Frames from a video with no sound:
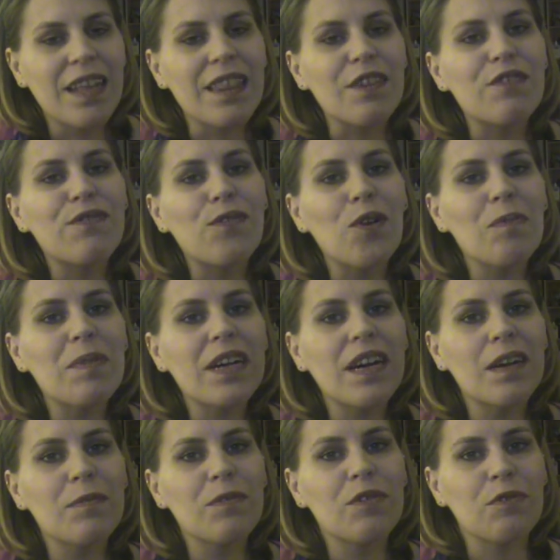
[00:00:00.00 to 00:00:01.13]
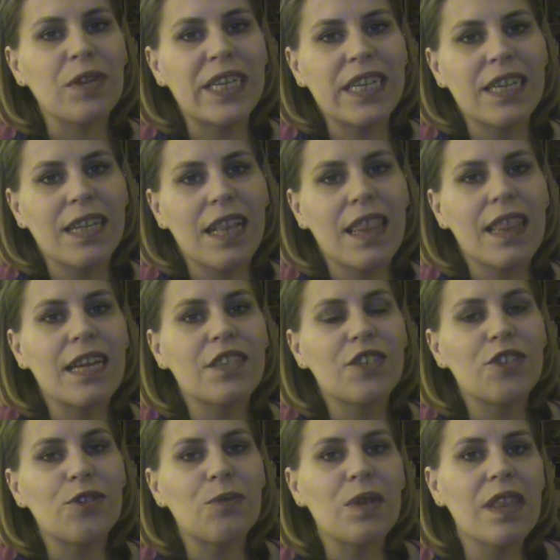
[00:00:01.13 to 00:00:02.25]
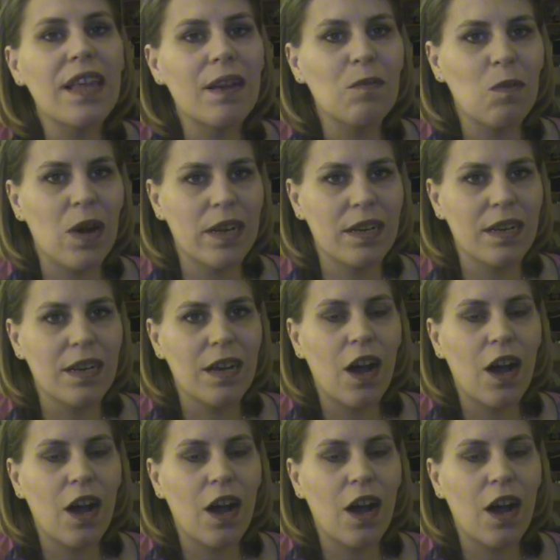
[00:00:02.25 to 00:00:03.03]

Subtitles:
The 4 become 3, then 2 and then 1.